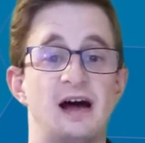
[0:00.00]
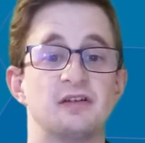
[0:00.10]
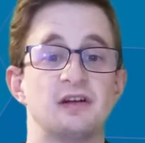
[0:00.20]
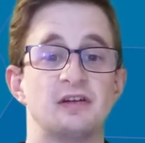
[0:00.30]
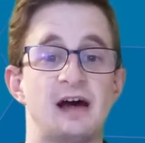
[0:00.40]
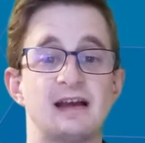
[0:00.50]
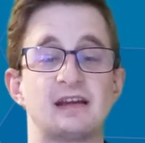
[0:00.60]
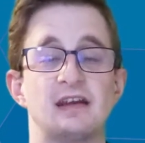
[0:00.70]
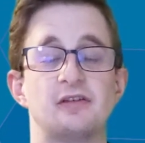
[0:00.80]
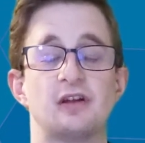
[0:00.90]
as an
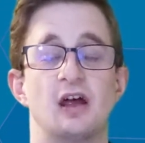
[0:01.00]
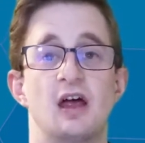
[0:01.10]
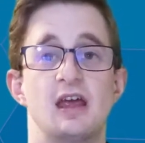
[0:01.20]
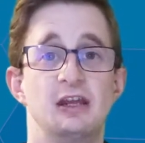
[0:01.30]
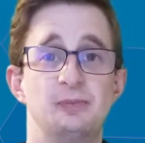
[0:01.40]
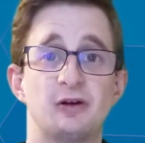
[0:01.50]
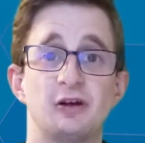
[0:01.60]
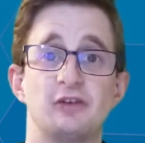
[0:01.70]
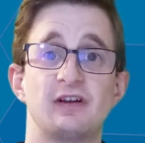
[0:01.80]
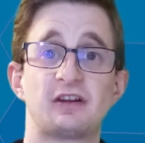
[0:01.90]
antagonist is because of